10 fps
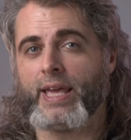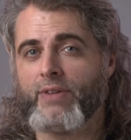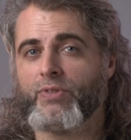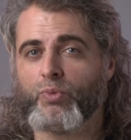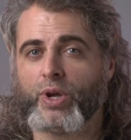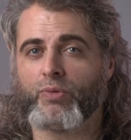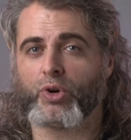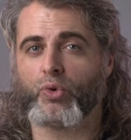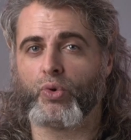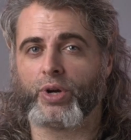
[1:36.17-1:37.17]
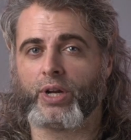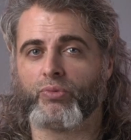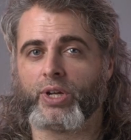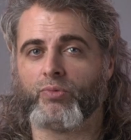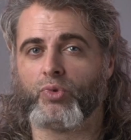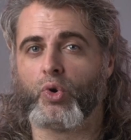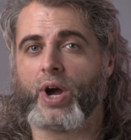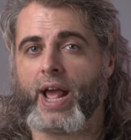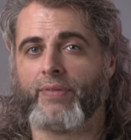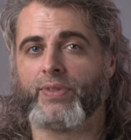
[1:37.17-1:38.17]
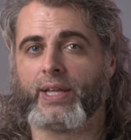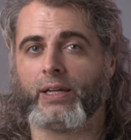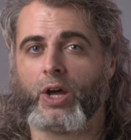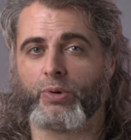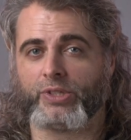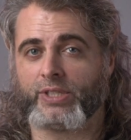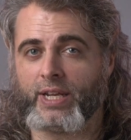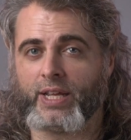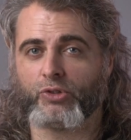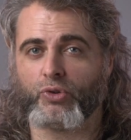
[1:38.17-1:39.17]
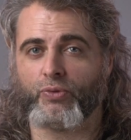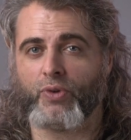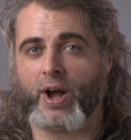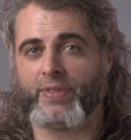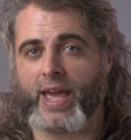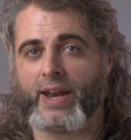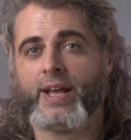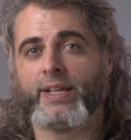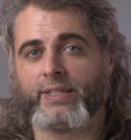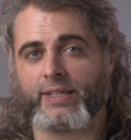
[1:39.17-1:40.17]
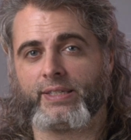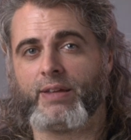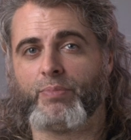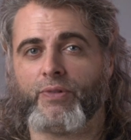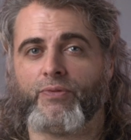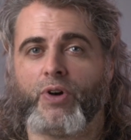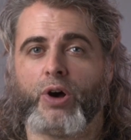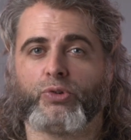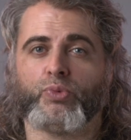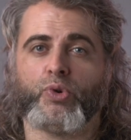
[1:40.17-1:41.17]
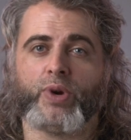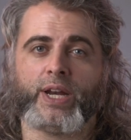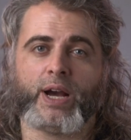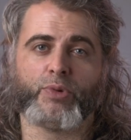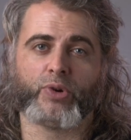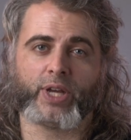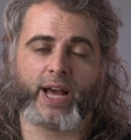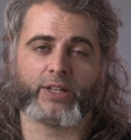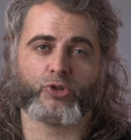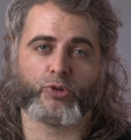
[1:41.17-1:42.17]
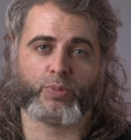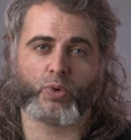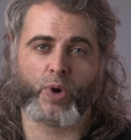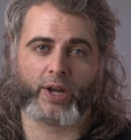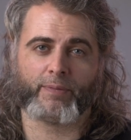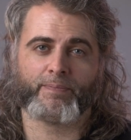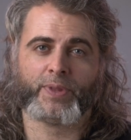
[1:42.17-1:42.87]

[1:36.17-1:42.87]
Even when recording Red RAW at the lower settings, you'll find that 16-bit files will eat up your card super quick.